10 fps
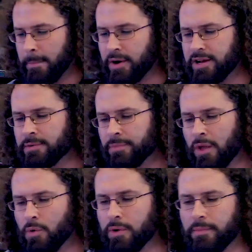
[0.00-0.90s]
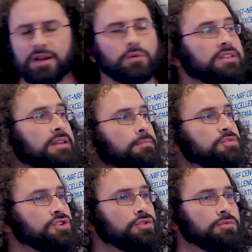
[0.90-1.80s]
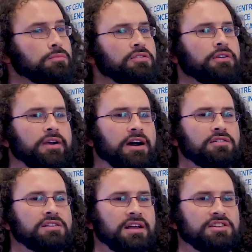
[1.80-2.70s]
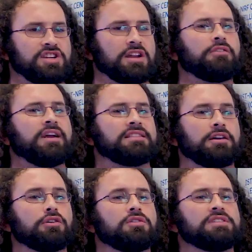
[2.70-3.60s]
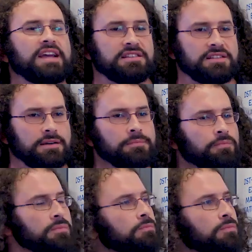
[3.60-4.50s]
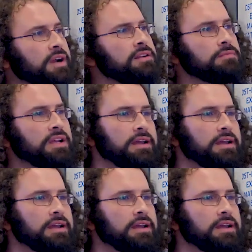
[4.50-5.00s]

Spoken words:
right, we might want them to move around and generate their own data, right?